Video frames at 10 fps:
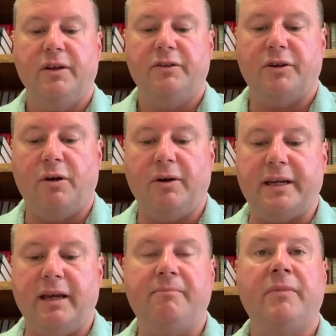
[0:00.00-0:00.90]

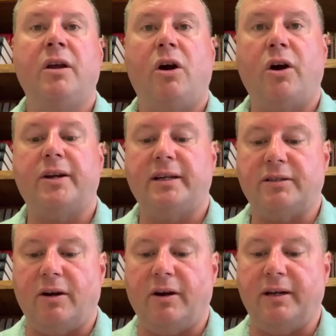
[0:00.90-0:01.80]
Jehoiakim hardened
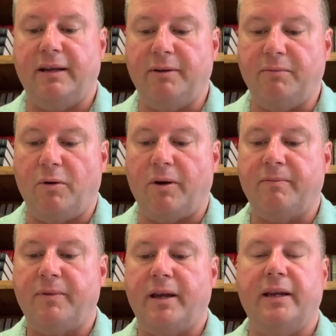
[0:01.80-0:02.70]
his heart even
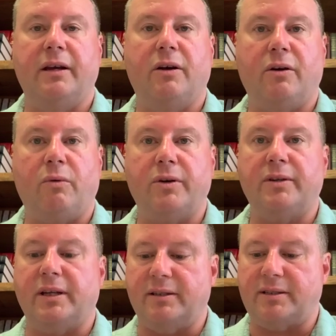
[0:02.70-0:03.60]
more, and he
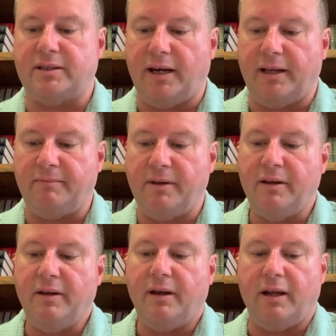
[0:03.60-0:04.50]
ordered that his son,
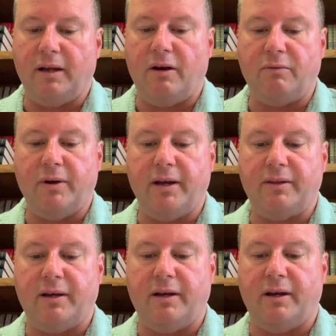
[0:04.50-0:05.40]
along
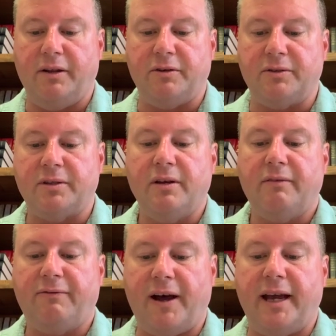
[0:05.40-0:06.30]
with uh, others,
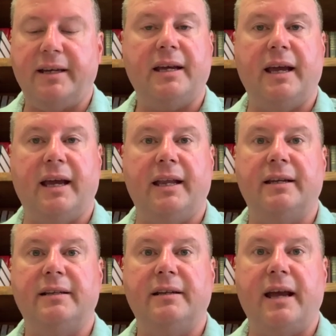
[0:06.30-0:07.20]
find
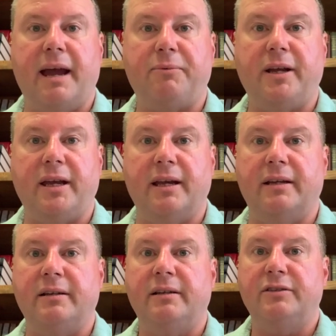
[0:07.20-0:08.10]
and
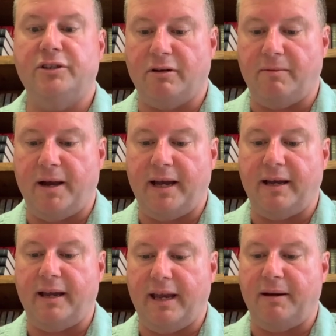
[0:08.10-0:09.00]
apprehend
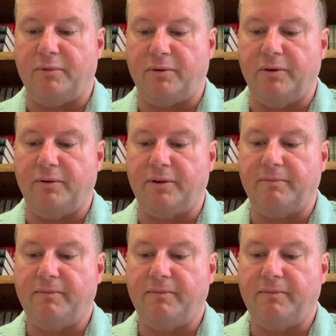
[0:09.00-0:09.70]
Jeremiah and Baruch.